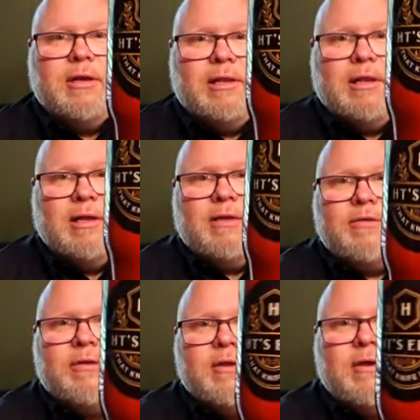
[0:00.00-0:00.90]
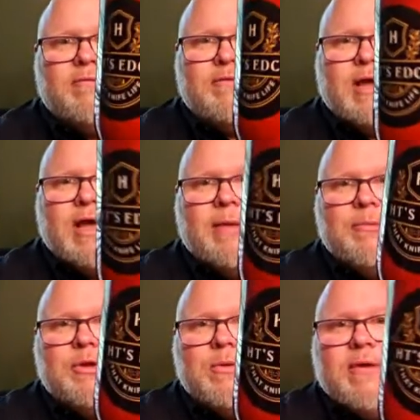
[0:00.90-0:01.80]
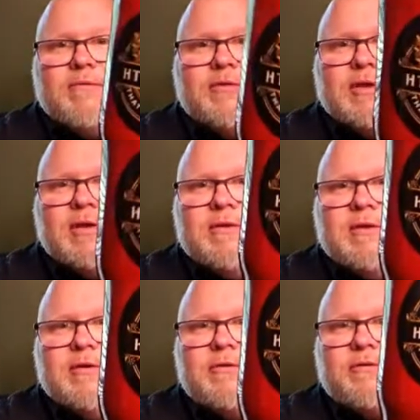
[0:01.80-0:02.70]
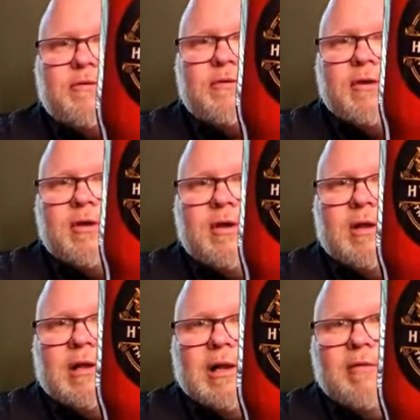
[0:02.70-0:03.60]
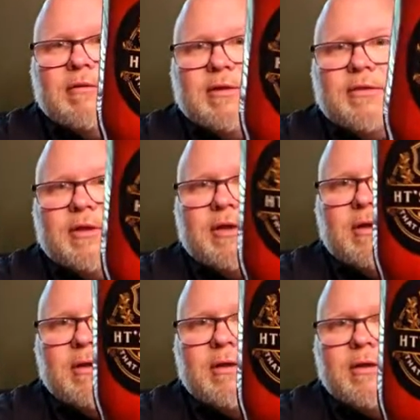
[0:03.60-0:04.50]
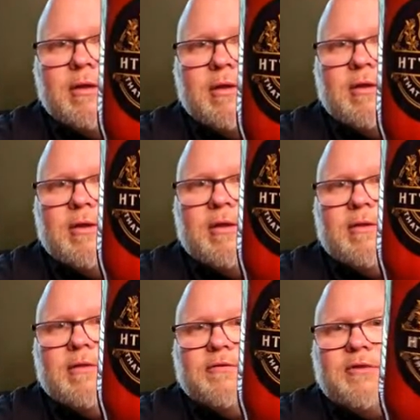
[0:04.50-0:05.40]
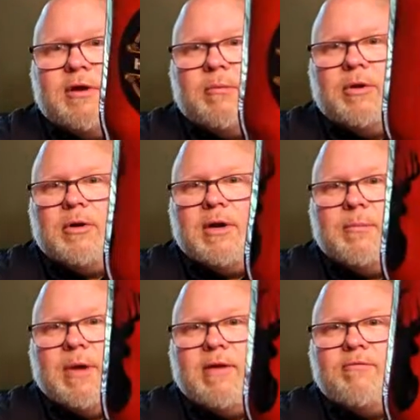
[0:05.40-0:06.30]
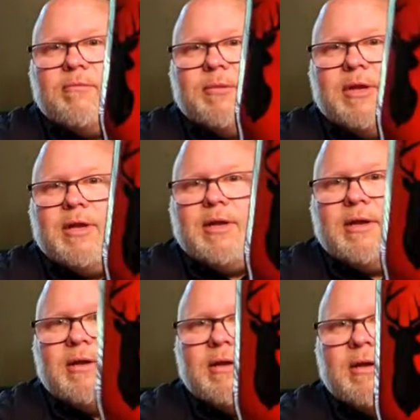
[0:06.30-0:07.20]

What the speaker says: any length of time, you have seen this lovely thing. This tumbler he made for me.